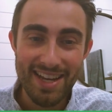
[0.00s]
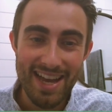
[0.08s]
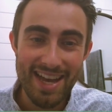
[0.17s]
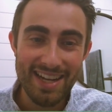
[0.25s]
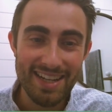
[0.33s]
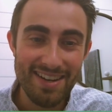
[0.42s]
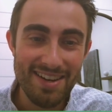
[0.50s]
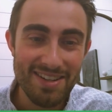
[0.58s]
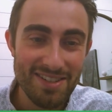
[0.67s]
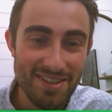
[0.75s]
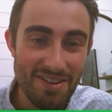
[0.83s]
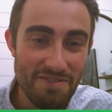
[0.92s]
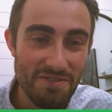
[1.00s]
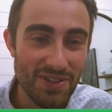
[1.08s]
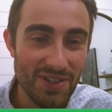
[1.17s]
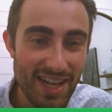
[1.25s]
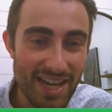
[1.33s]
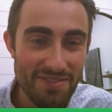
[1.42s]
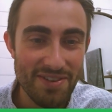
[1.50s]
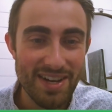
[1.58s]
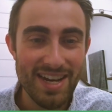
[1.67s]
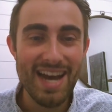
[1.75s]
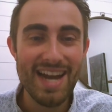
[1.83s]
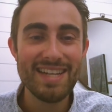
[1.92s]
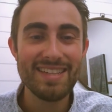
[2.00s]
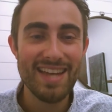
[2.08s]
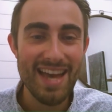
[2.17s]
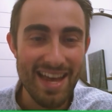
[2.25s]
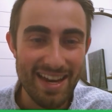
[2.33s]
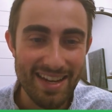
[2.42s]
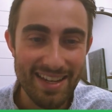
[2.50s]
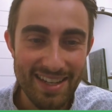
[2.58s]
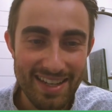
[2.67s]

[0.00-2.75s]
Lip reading: And Canucks for life 910.